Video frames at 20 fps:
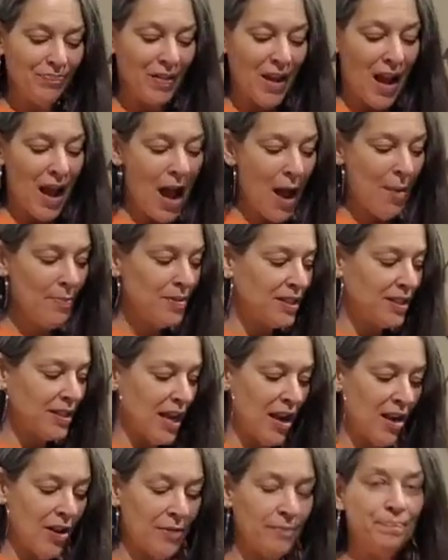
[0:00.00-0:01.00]

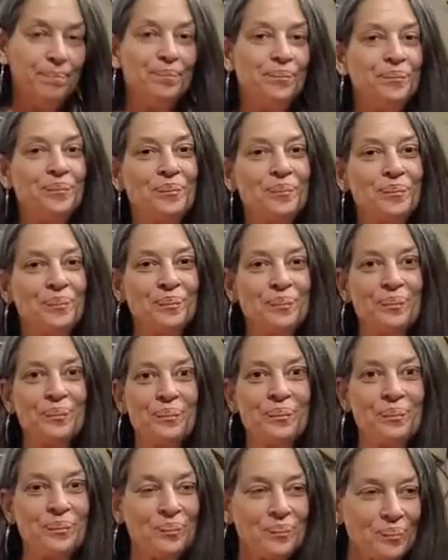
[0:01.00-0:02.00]
Any sweet?
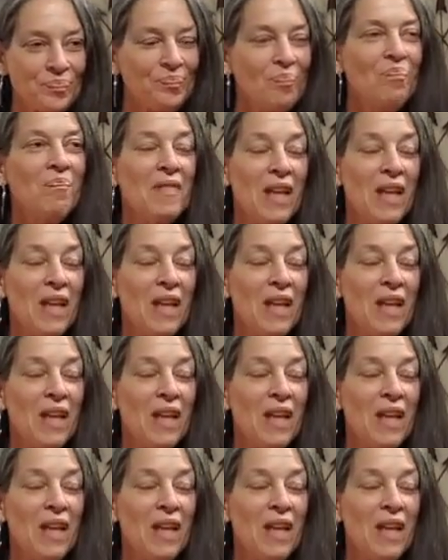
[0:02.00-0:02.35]
Any sweetness?